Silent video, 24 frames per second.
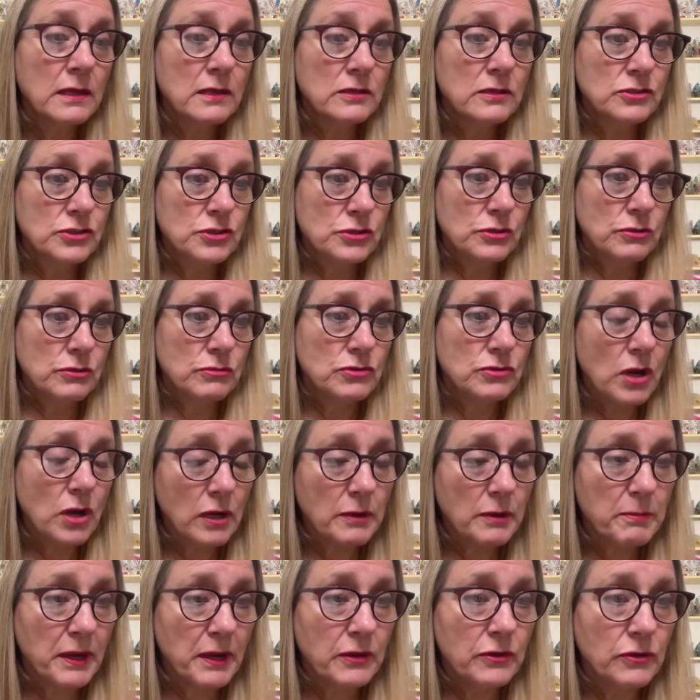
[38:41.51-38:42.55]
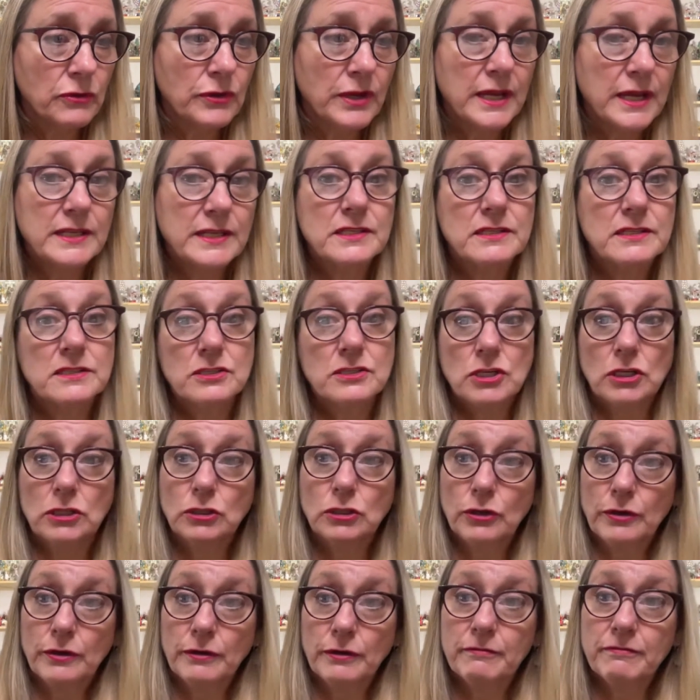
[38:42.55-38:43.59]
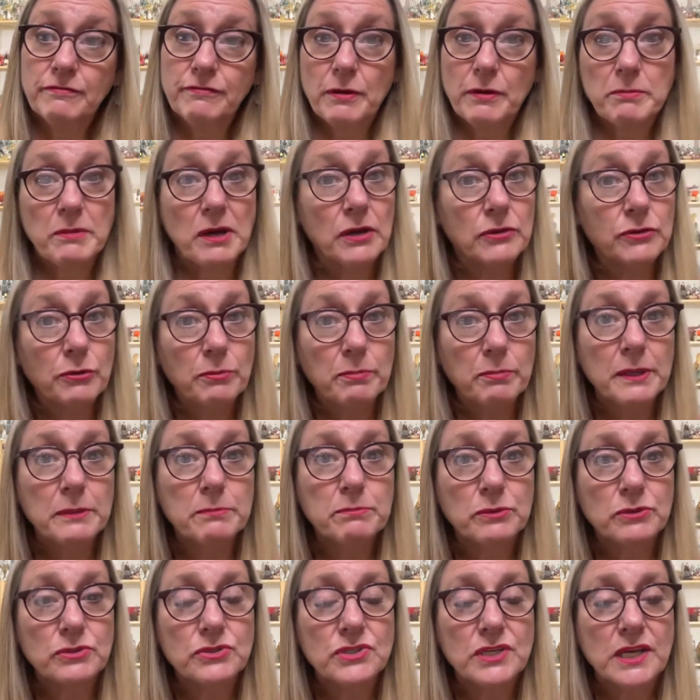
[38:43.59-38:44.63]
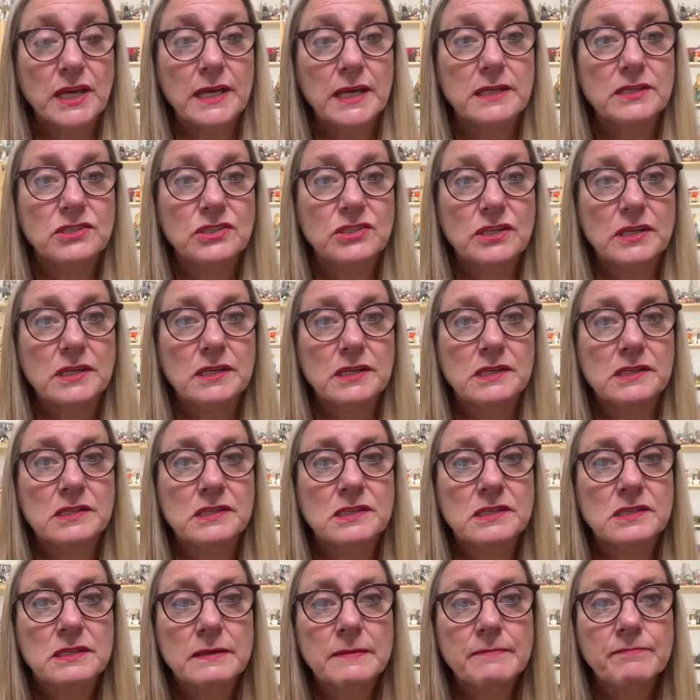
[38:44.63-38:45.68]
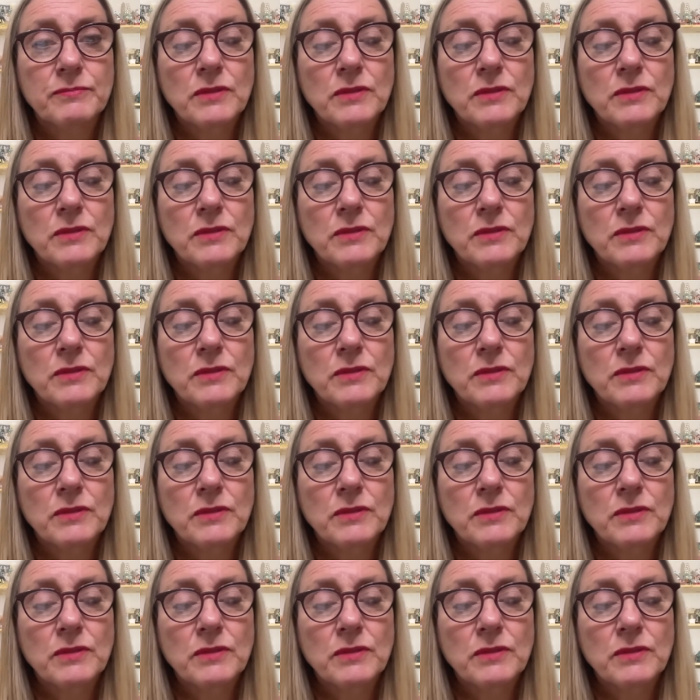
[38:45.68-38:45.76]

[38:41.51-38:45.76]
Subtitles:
to talk about your cases, to learn from other people's cases